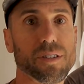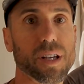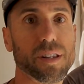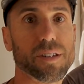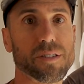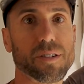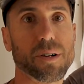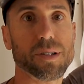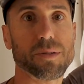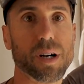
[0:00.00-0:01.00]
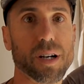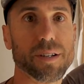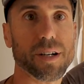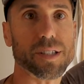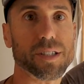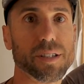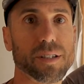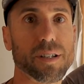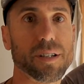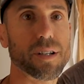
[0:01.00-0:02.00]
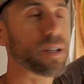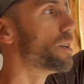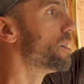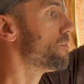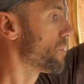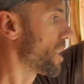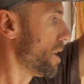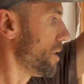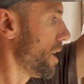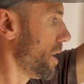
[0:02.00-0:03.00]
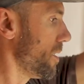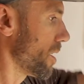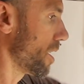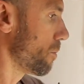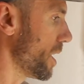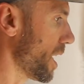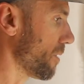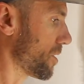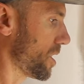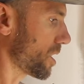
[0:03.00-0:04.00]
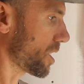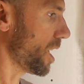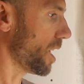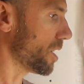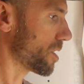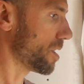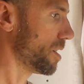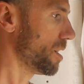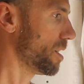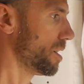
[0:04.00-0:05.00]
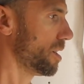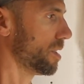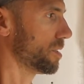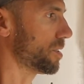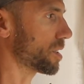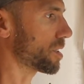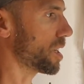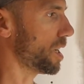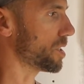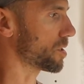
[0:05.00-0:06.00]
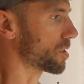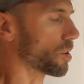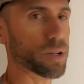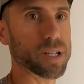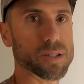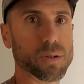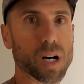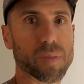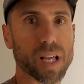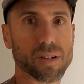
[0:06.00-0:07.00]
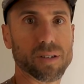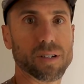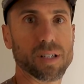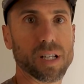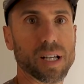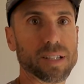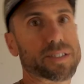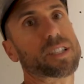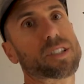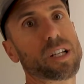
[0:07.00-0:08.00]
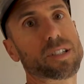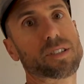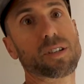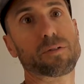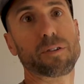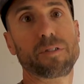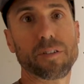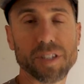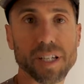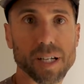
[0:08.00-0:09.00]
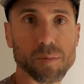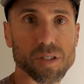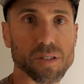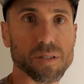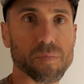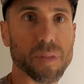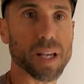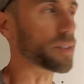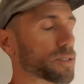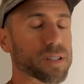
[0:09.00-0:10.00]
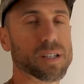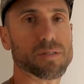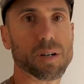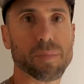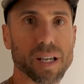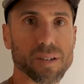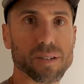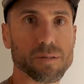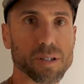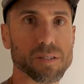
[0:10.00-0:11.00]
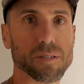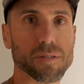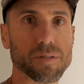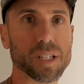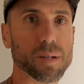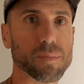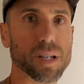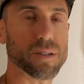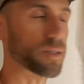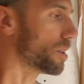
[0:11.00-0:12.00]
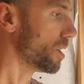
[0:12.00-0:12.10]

And this is going to our induction. And then here we have 6 gauge. 6 gauge is going into our panel, and 6 gauge is good for 50 amps. And that's the size of our panel. We have a 50 amp panel.